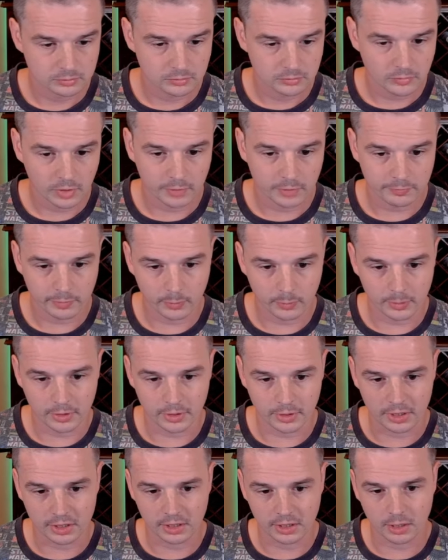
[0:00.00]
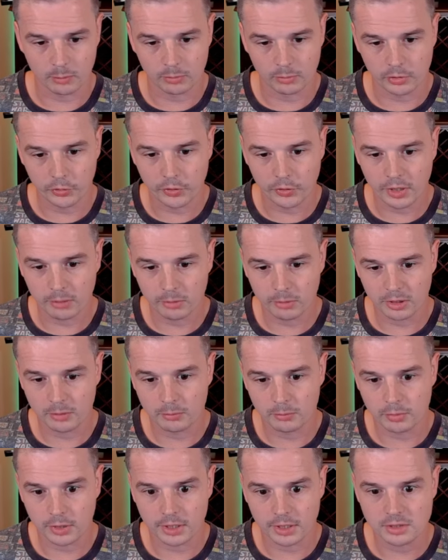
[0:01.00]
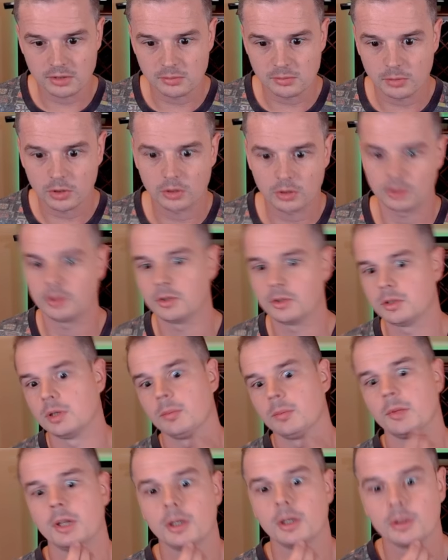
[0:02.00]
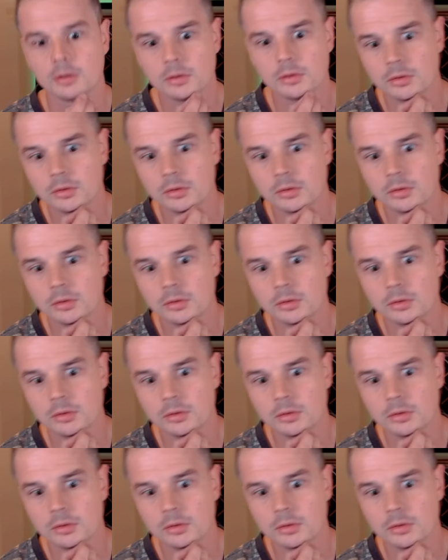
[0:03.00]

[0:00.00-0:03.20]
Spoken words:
Hopefully we don't get like blown out by a Brazen Borrower or something.